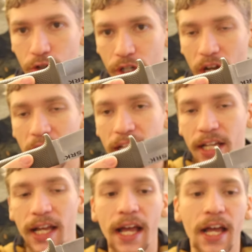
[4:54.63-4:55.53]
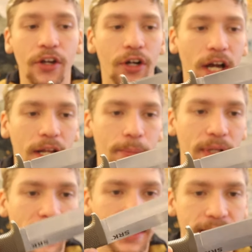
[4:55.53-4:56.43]
your cutting
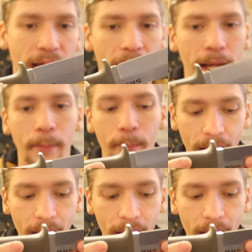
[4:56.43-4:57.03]
blade side.